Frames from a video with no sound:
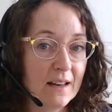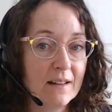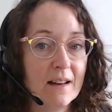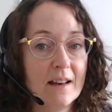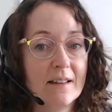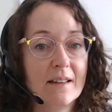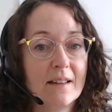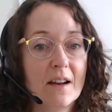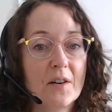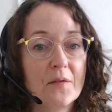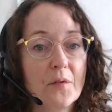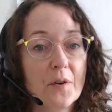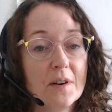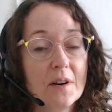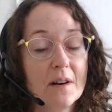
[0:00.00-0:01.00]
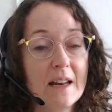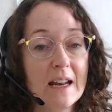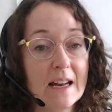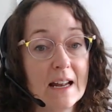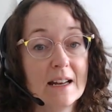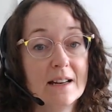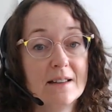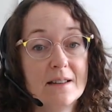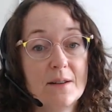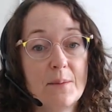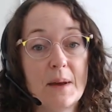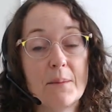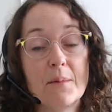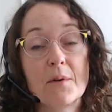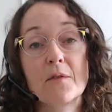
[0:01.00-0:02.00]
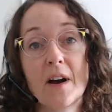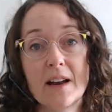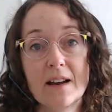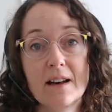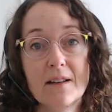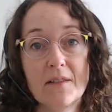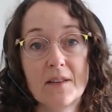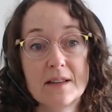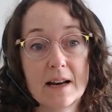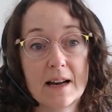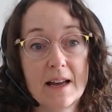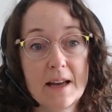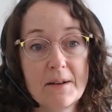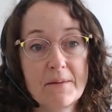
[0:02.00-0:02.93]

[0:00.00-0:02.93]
is therefore needed to be provided in the diet.